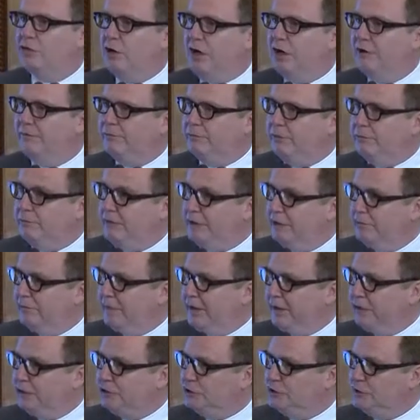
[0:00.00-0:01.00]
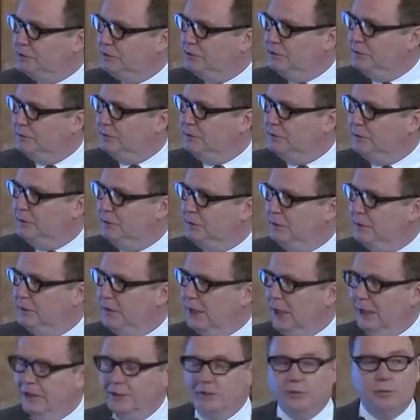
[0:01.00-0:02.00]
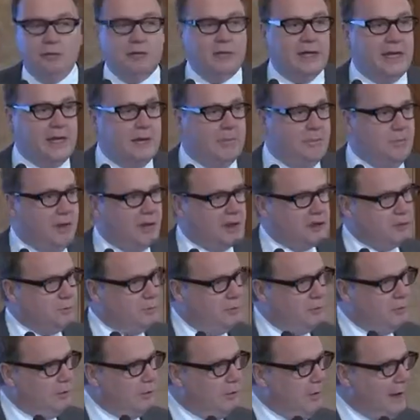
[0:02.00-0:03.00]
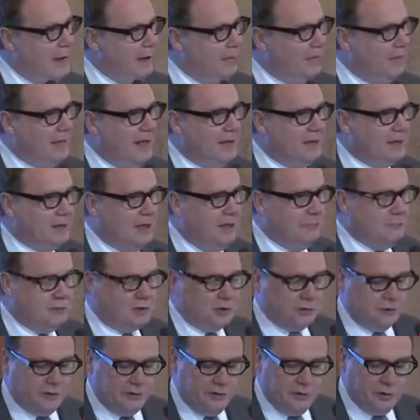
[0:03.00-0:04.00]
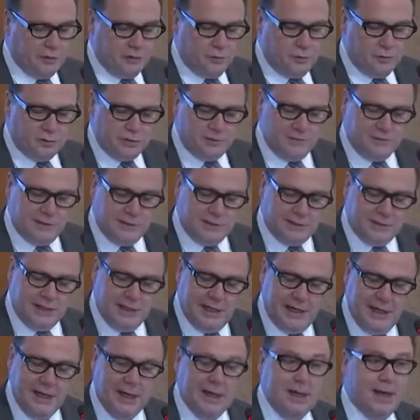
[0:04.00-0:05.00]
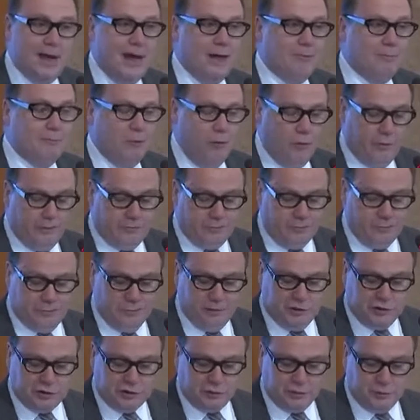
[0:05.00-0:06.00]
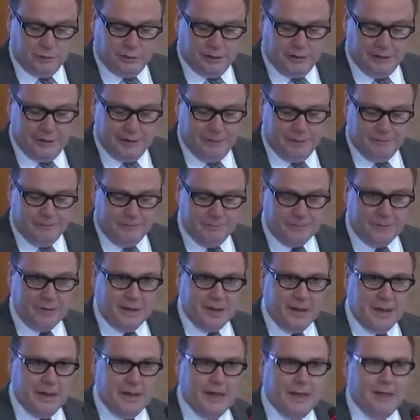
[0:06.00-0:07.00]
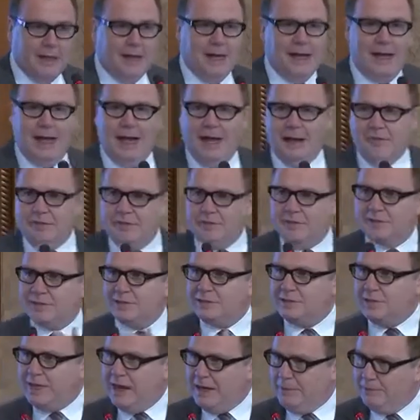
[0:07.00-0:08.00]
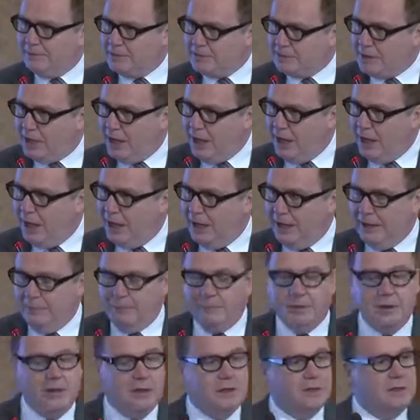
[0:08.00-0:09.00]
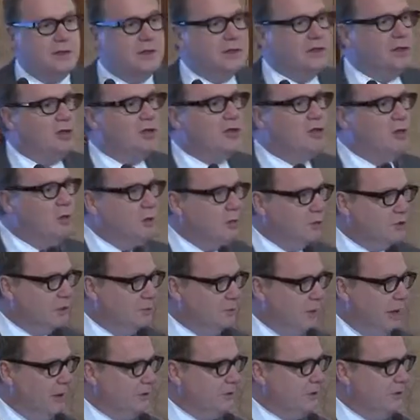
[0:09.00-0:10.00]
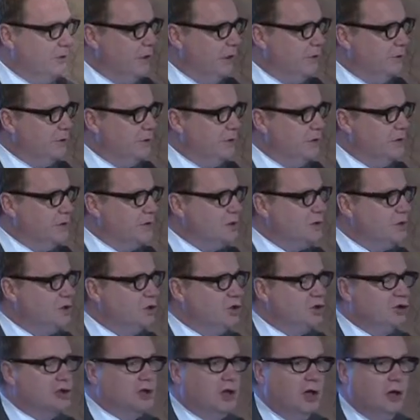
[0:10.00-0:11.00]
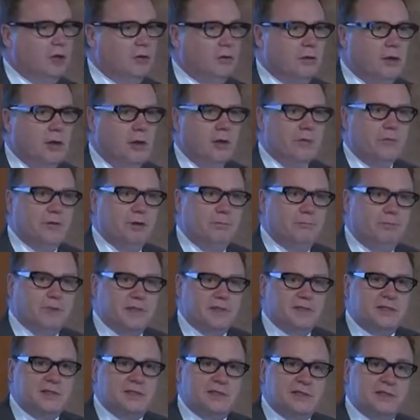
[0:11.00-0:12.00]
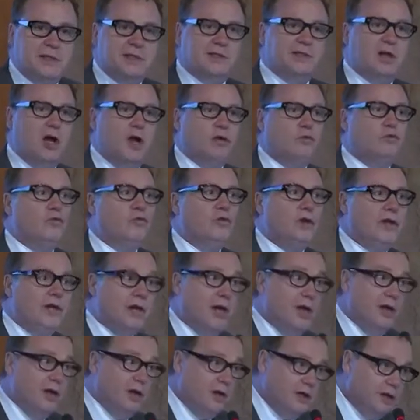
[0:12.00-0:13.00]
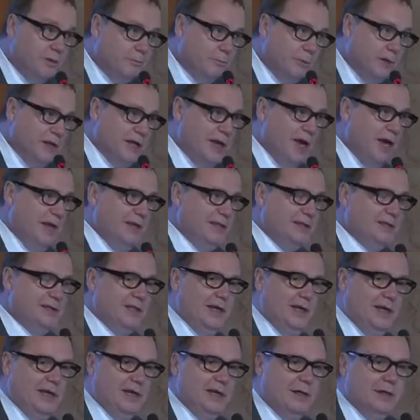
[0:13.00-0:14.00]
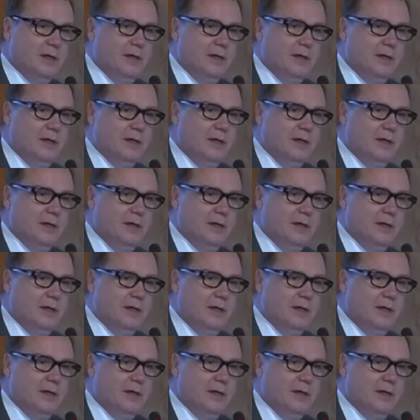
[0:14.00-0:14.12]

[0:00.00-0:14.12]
driver of innovation. And you will hear much more about that, I'm sure, in the course of the day, and more from me shortly. At the same time, there's a huge amount of evidence to show that businesses are re-urbanizing.